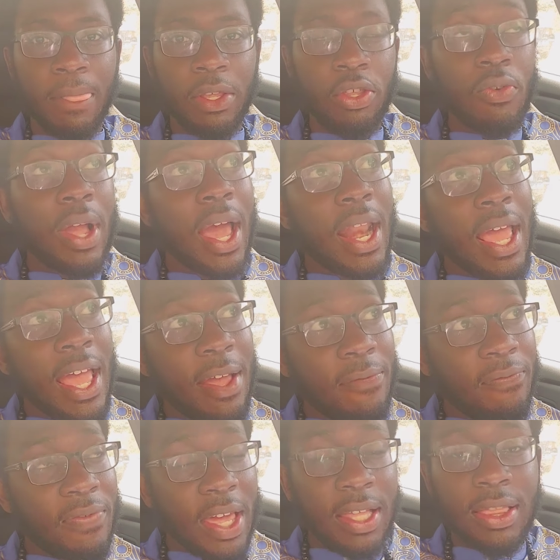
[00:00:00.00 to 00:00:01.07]
You got to have
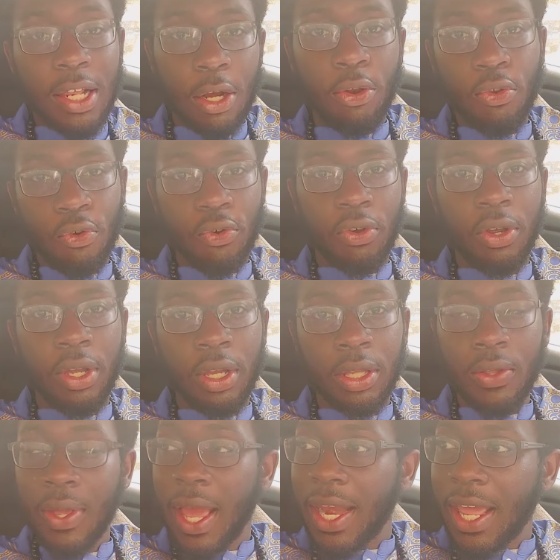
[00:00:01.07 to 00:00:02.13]
faith in the Lord.
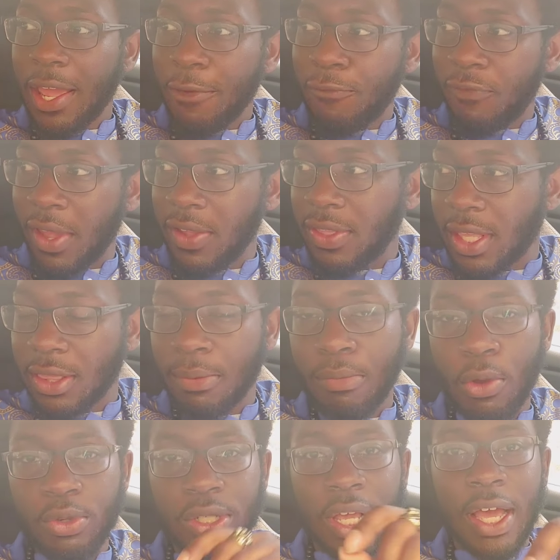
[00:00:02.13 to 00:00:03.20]
You got to have faith that the
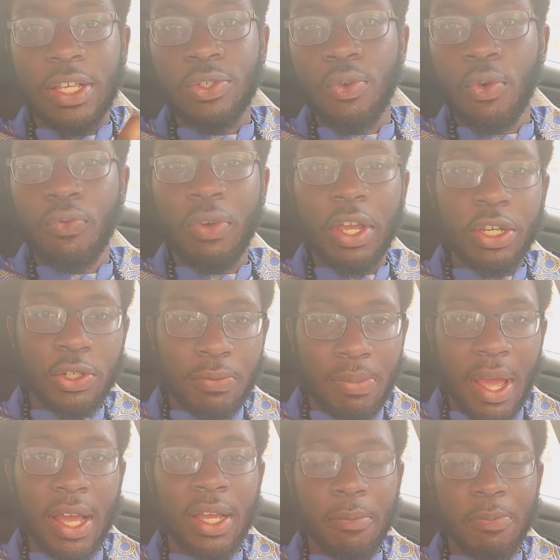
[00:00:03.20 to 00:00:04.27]
Most High is going to raise you
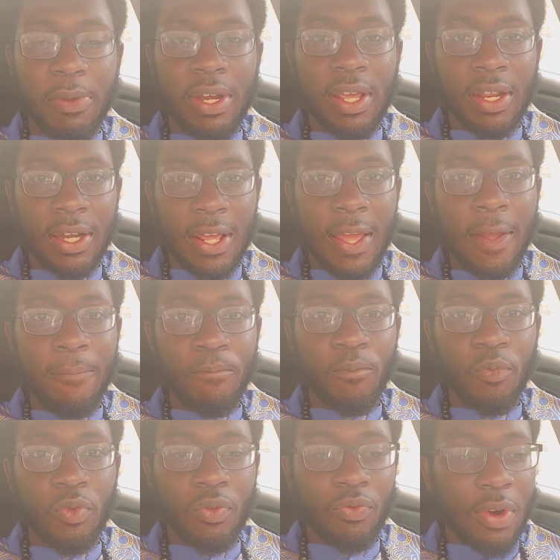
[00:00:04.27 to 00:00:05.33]
back up in that day,
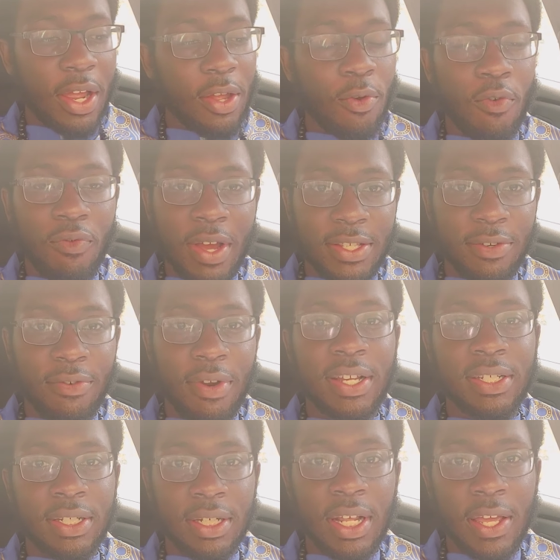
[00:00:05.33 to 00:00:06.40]
right? On
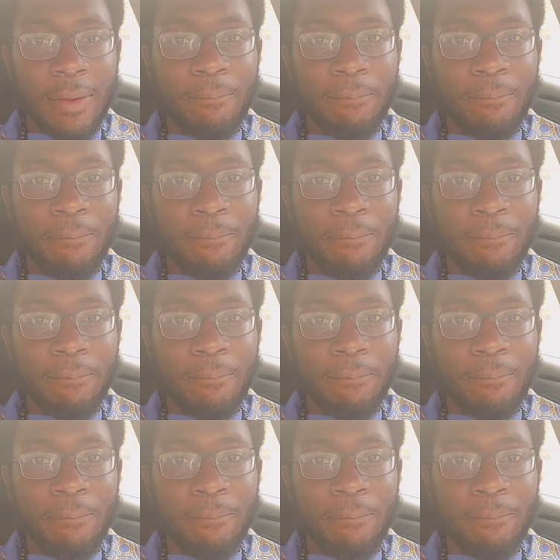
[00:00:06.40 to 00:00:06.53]
resurrection day.